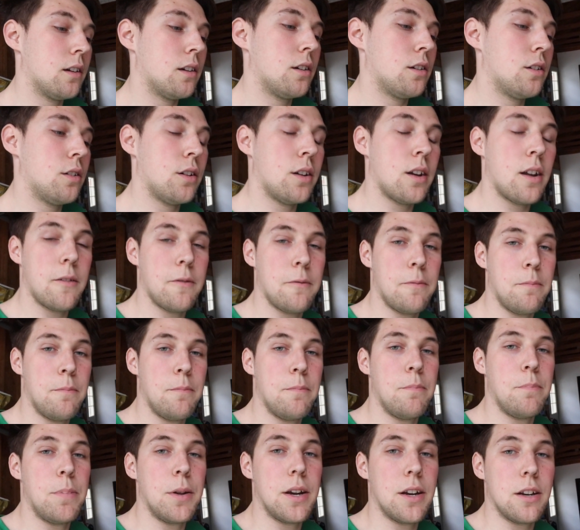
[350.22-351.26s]
could have
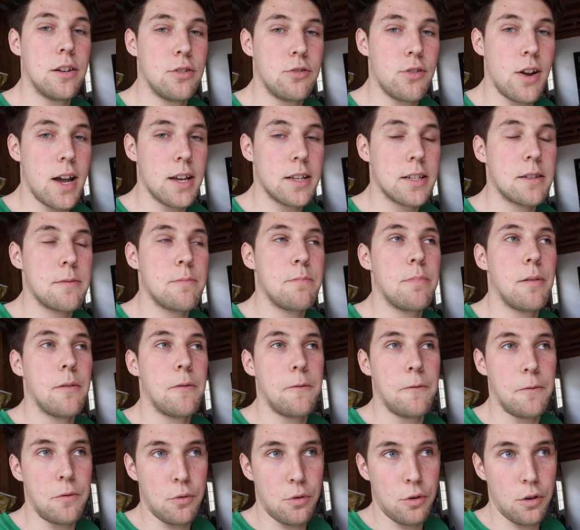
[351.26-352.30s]
been addressed
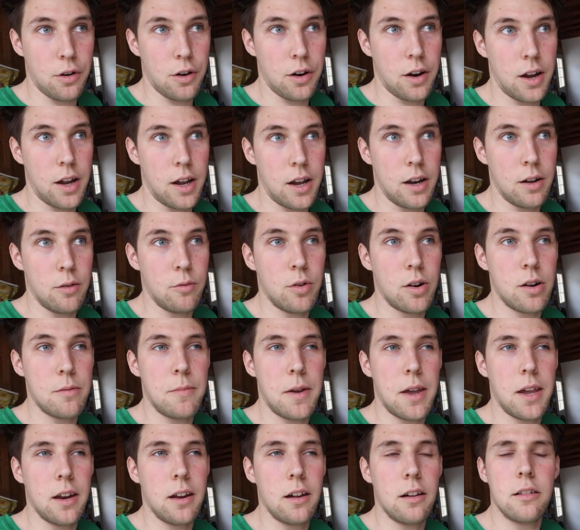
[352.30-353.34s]
before, and it would have
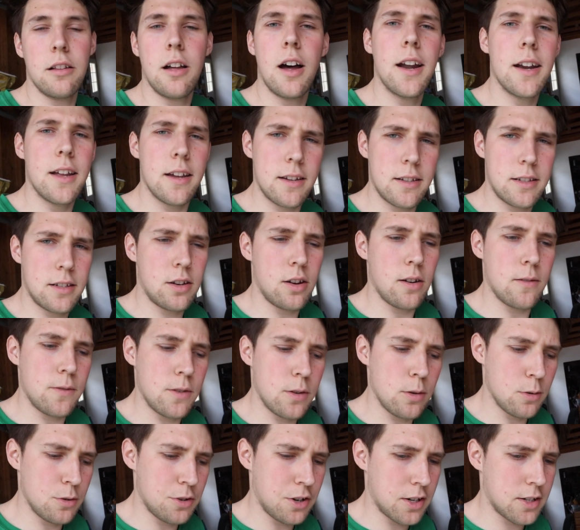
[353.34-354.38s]
made it a lot easier if
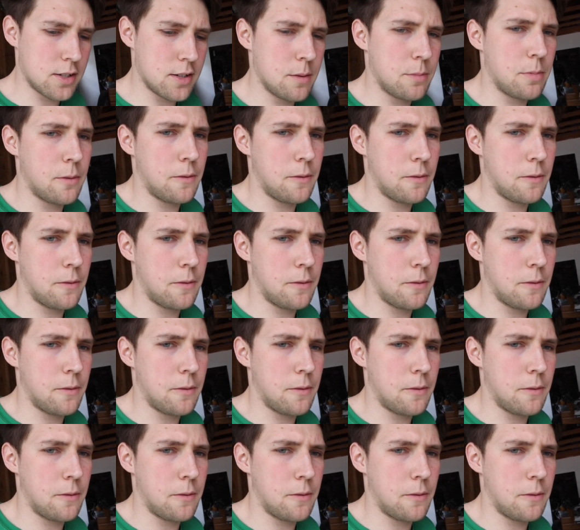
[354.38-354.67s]
you addressed it